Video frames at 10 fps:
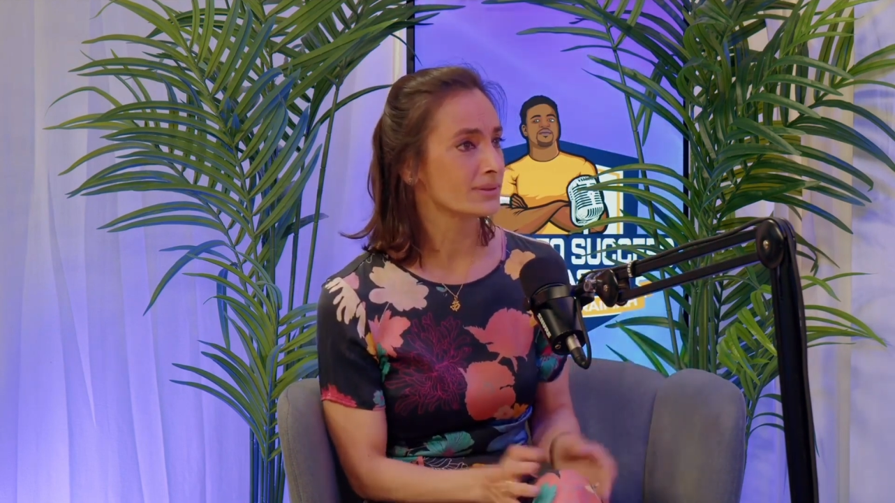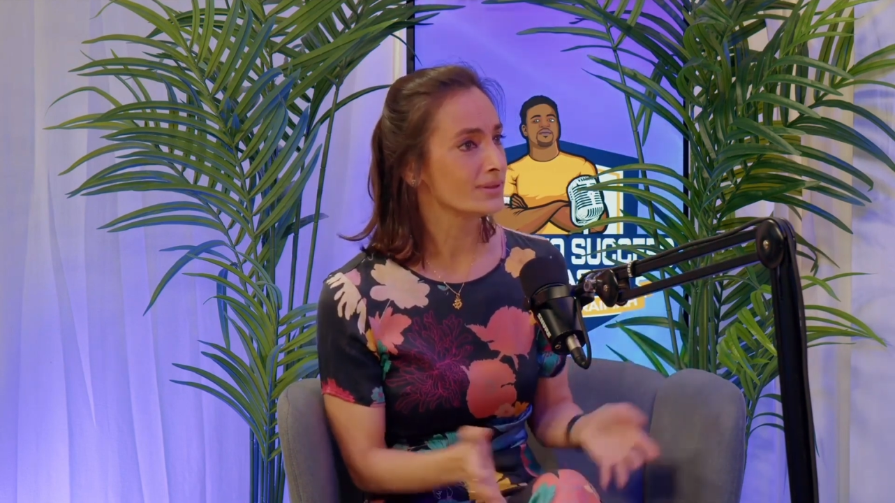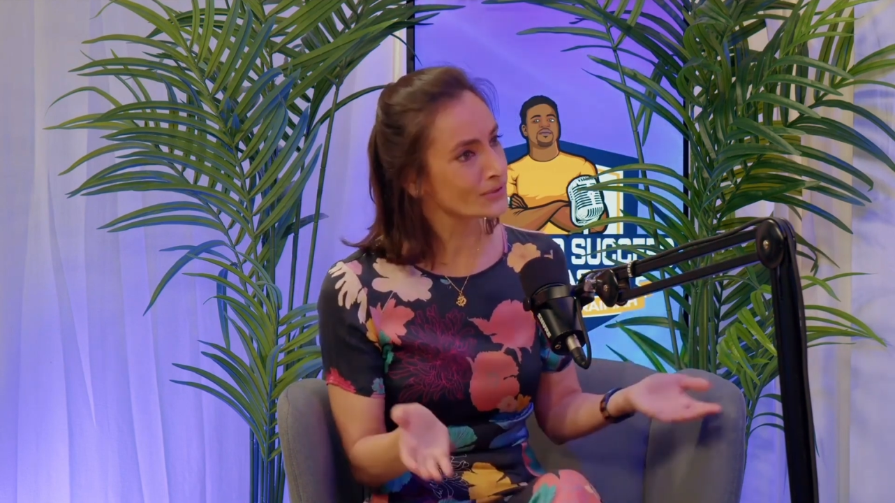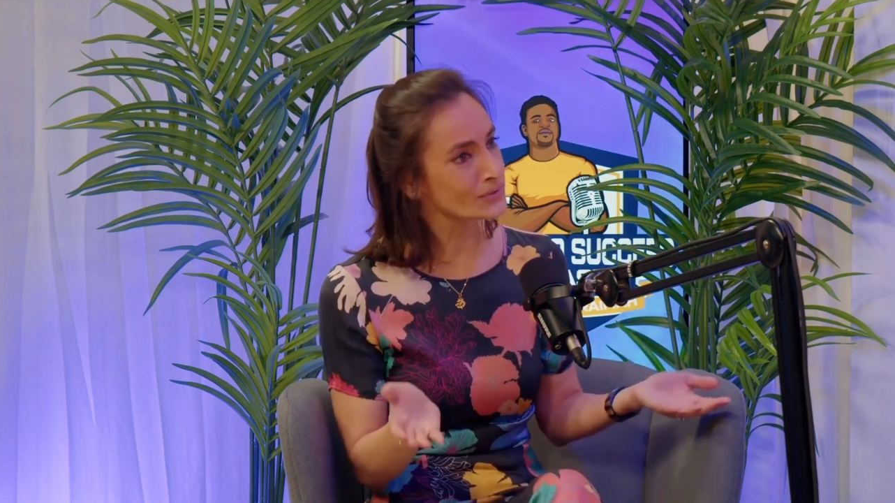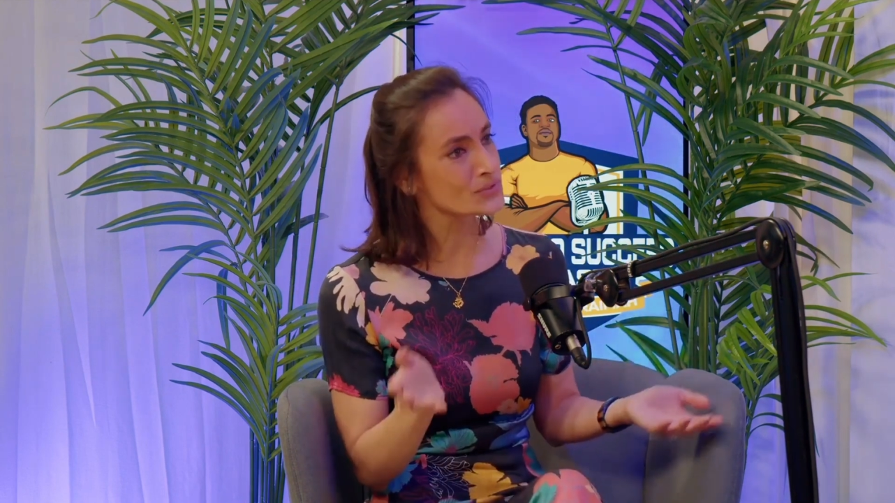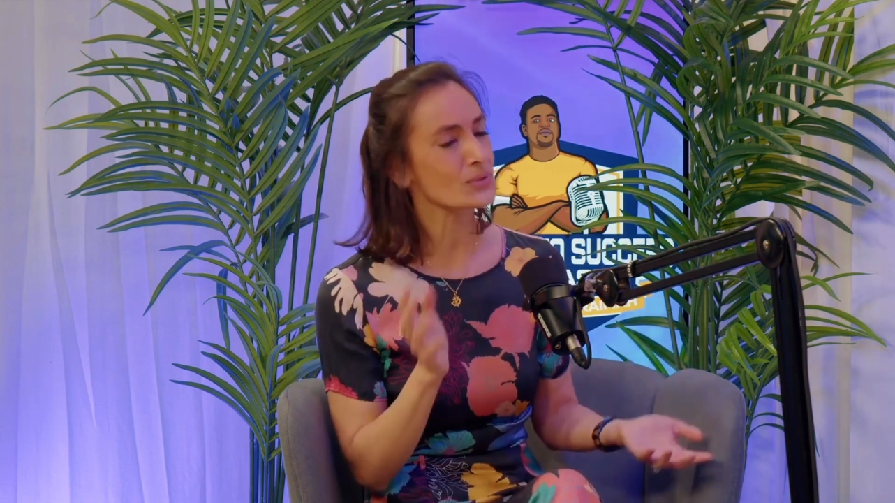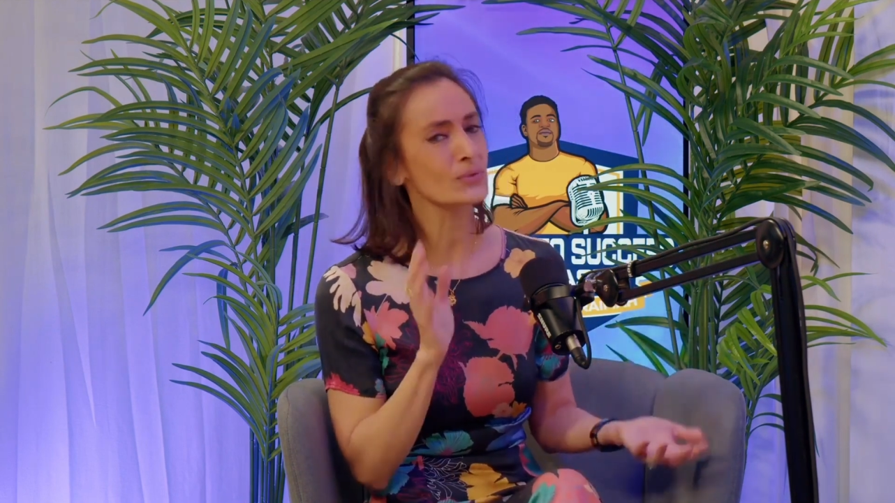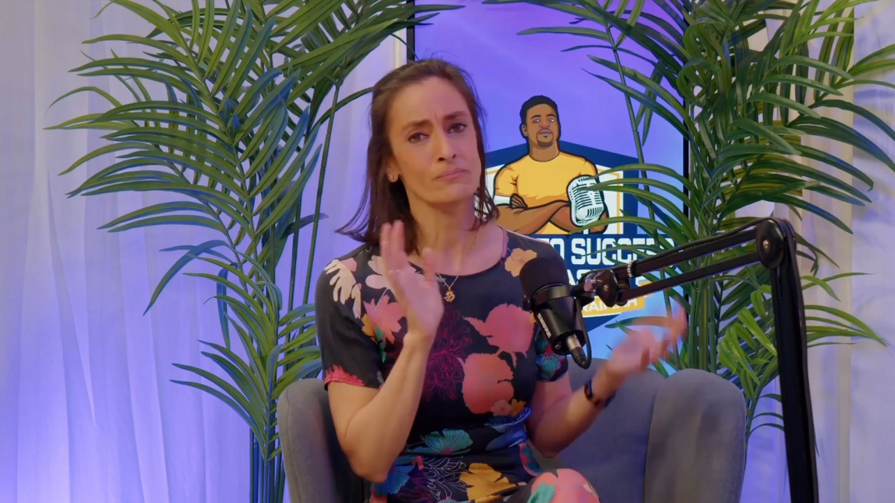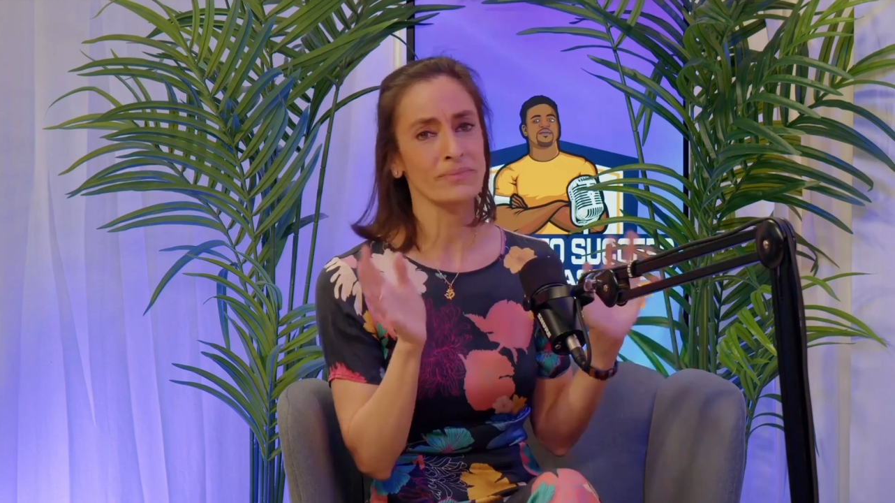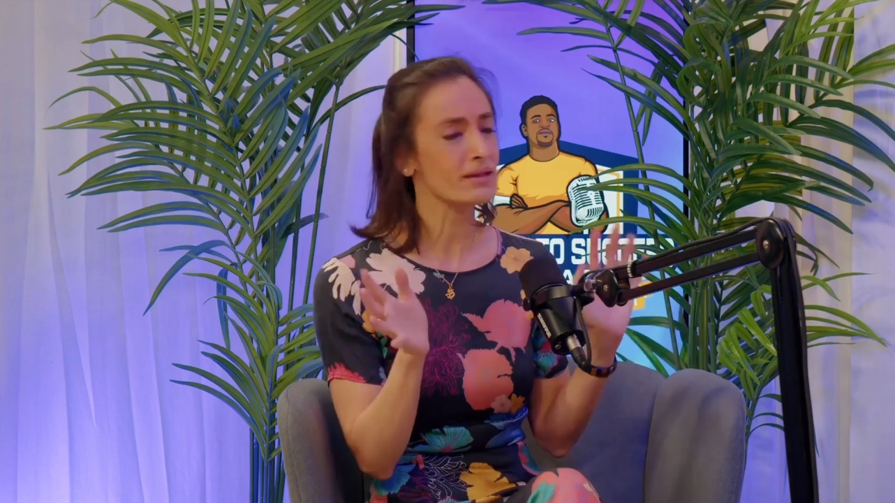
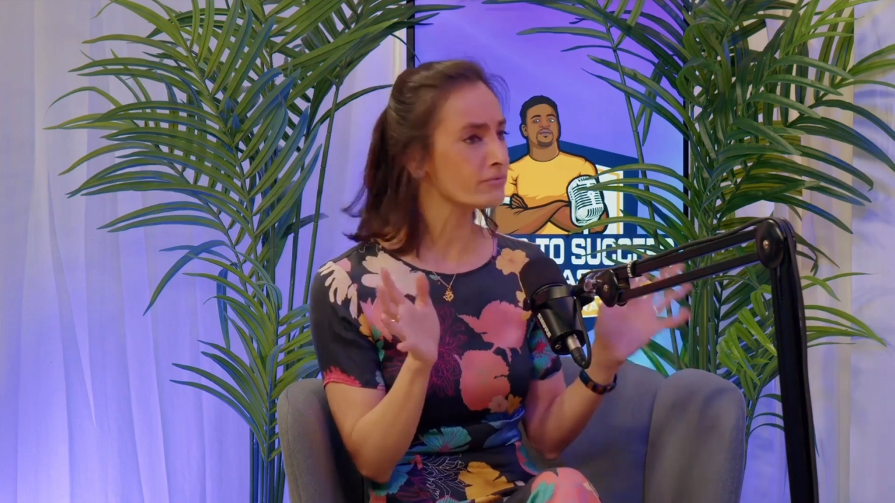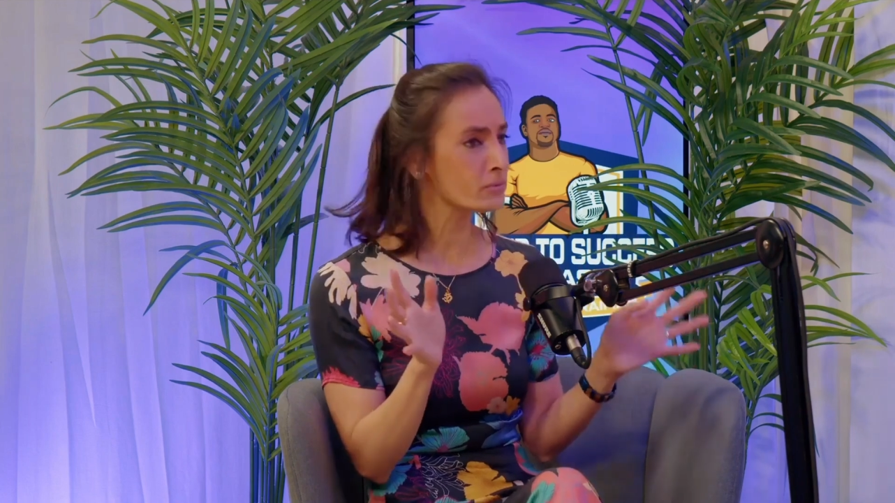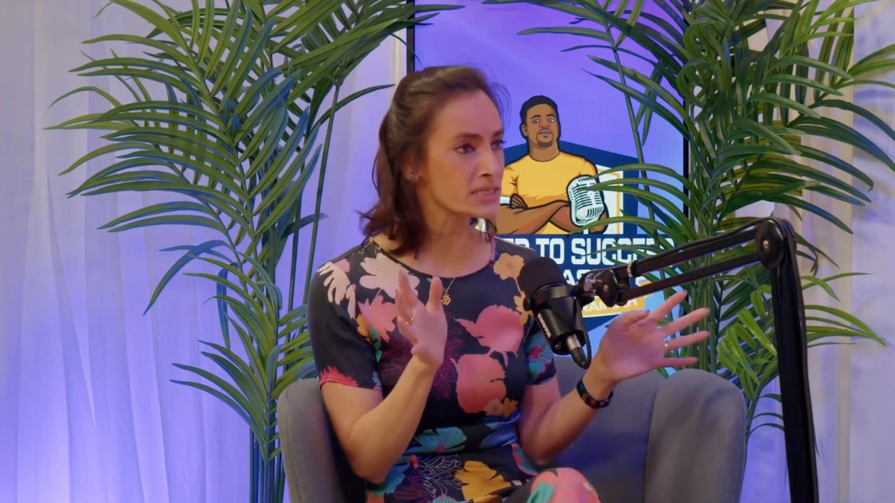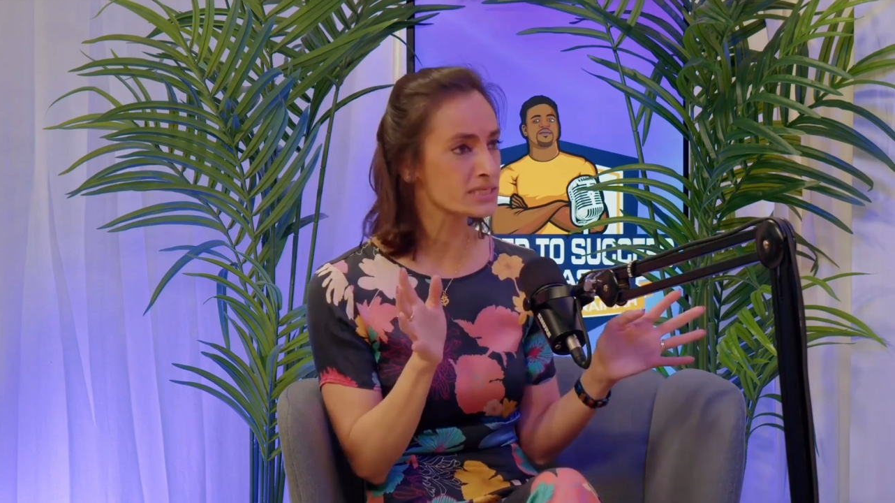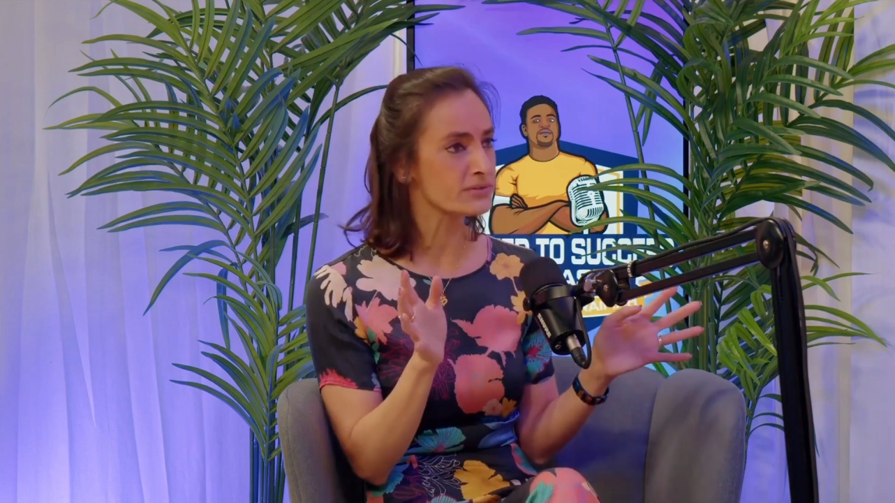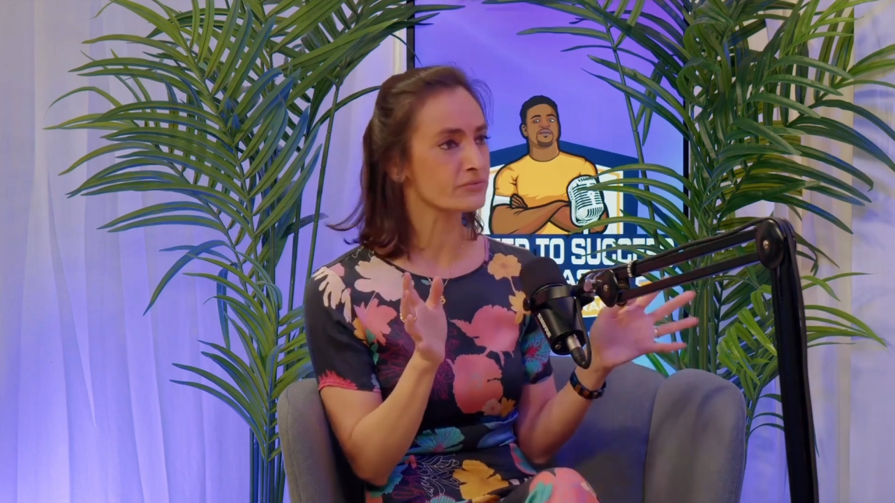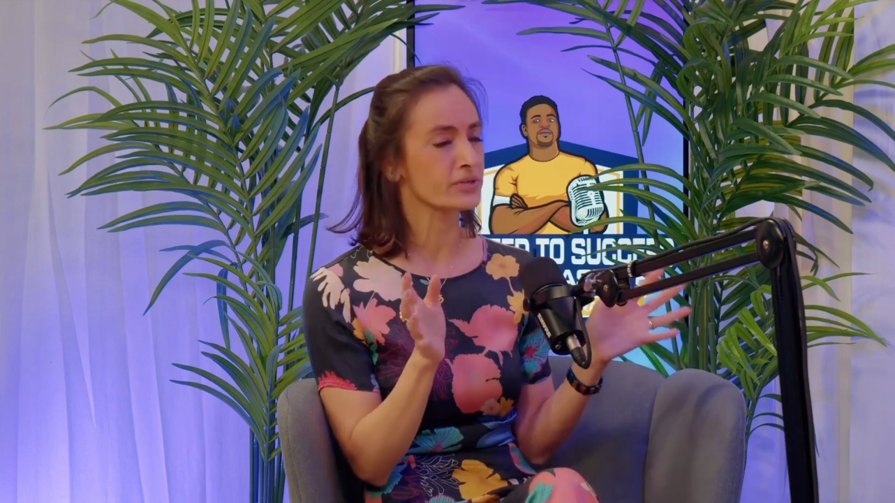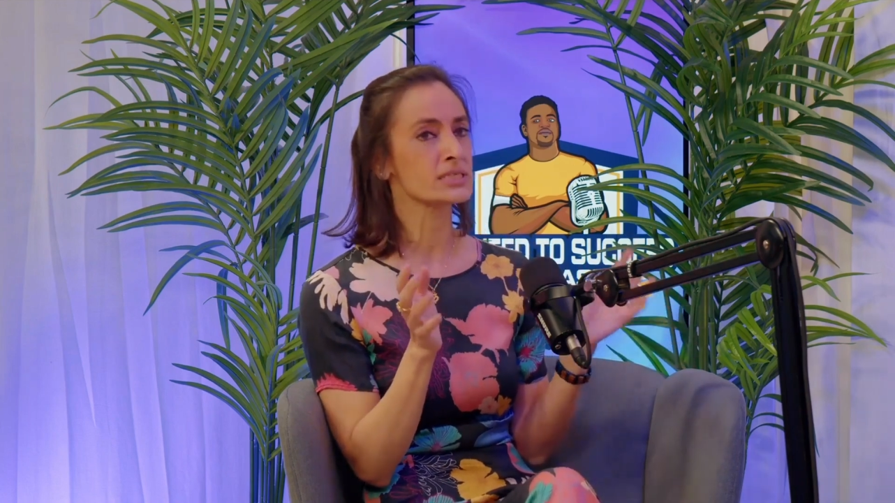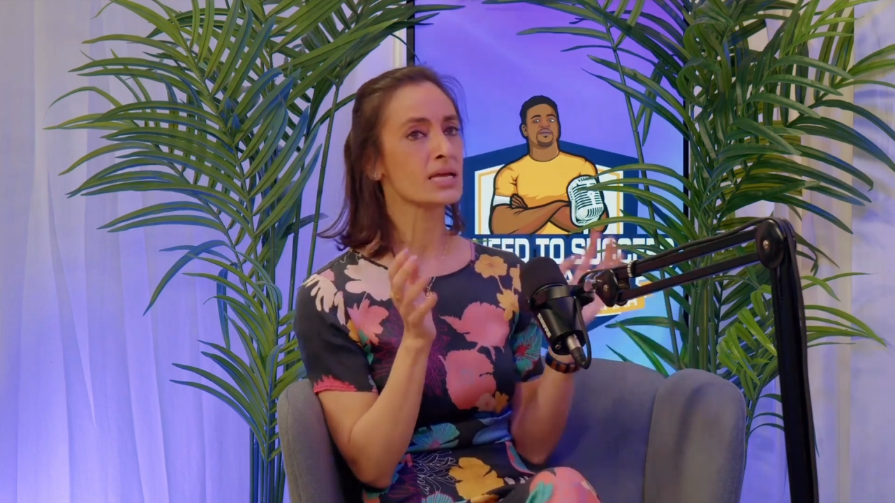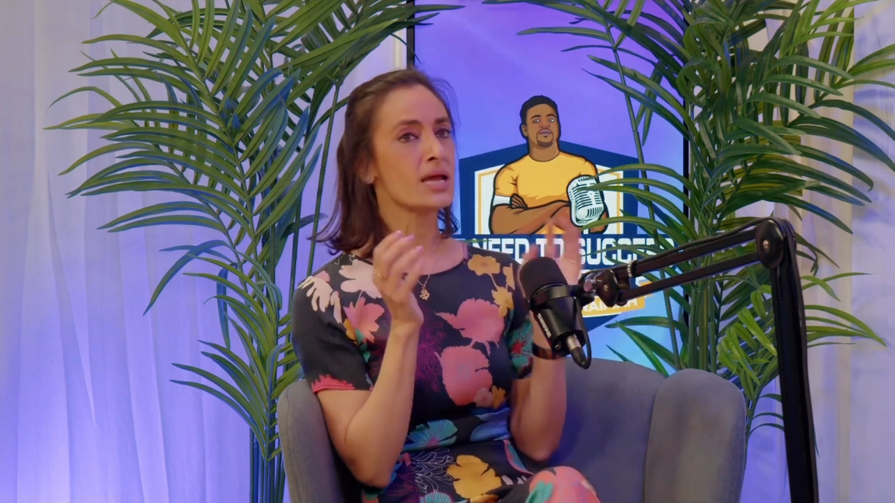so everyone is
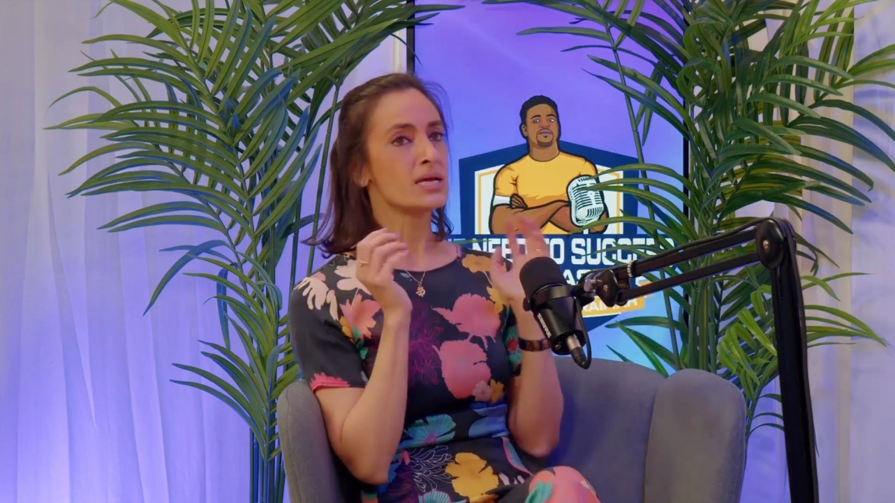different.